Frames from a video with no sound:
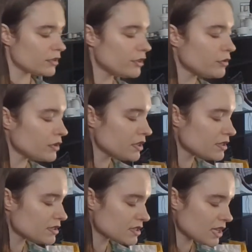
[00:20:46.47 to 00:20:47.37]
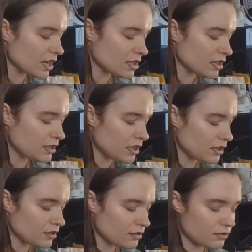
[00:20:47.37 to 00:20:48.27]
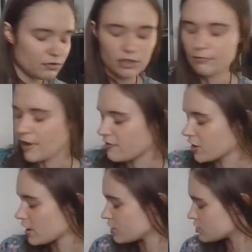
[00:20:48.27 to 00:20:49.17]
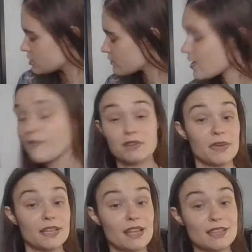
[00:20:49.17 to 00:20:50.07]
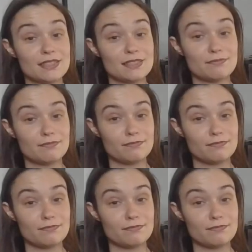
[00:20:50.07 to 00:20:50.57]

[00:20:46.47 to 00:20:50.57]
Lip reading: who is technically one of my variations of Revan, but that's